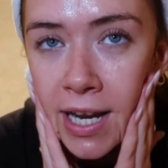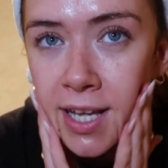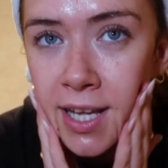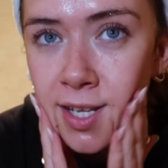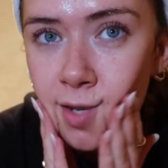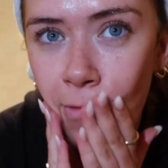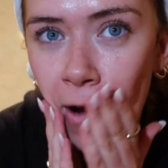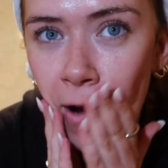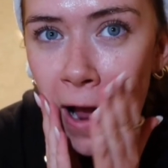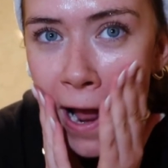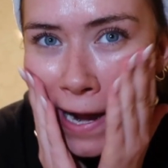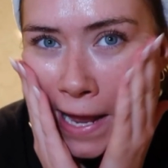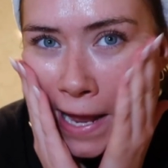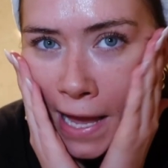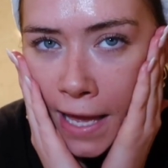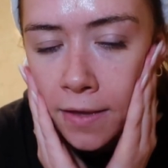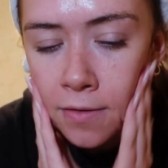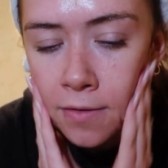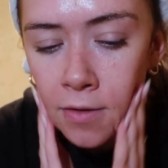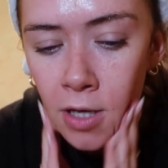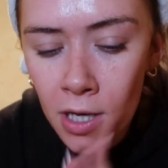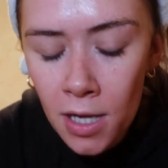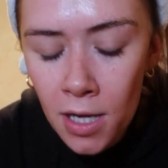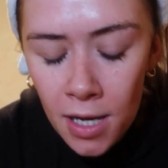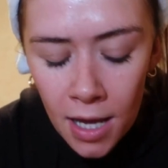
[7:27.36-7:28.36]
It is Friday
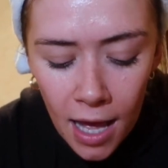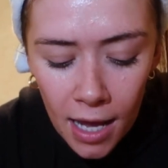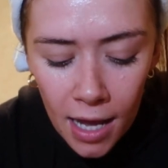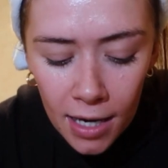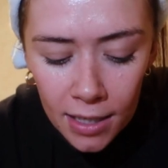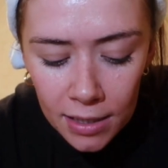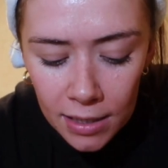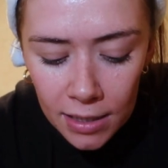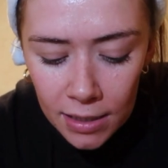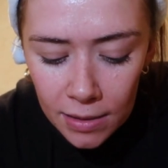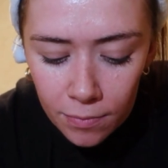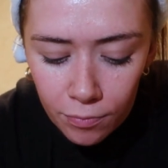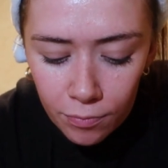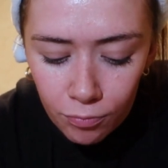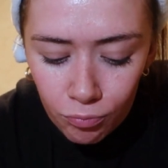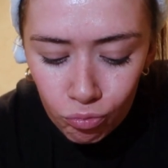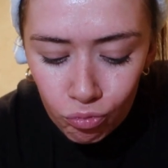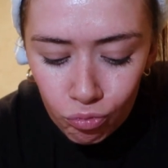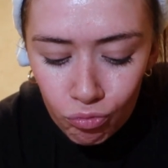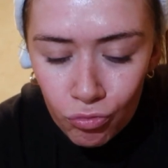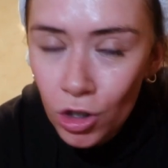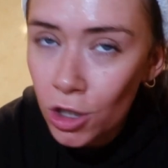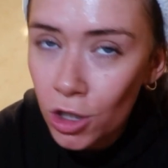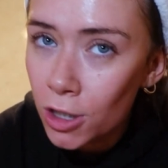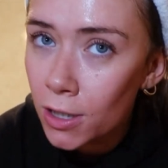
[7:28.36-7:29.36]
and it's
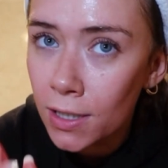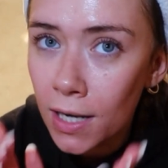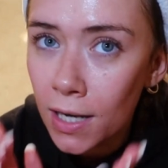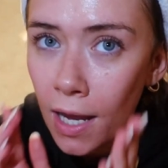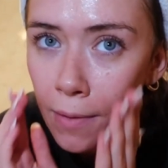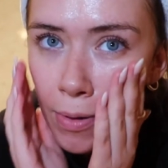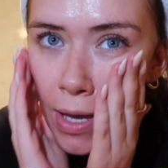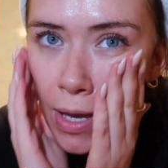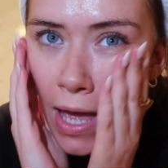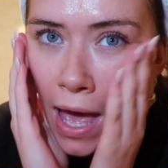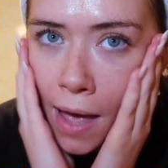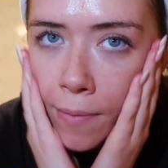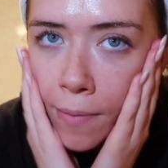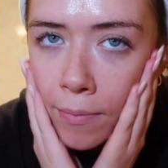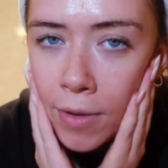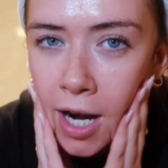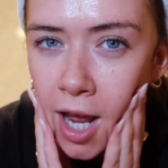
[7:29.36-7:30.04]
9 p.m.